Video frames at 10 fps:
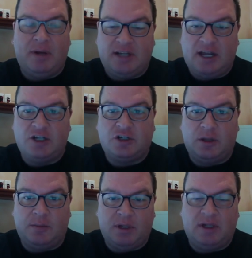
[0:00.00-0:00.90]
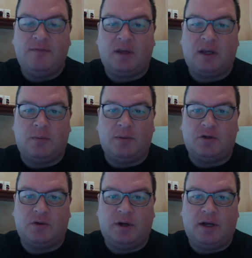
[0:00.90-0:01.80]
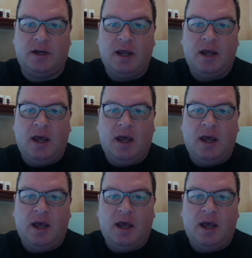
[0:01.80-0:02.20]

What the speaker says: potentially believe they could be treated,